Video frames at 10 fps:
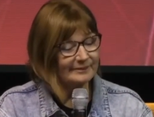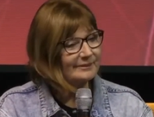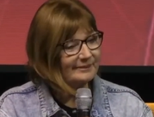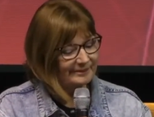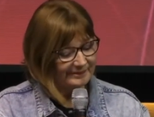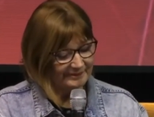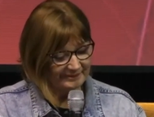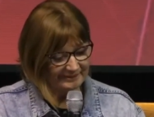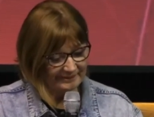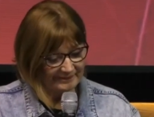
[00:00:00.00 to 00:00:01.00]

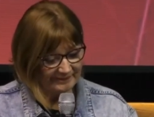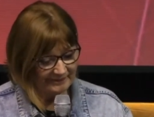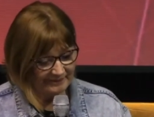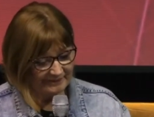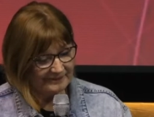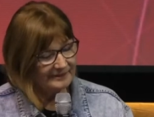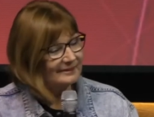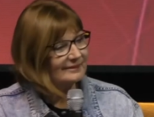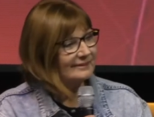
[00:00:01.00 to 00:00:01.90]
No one is speaking in this clip.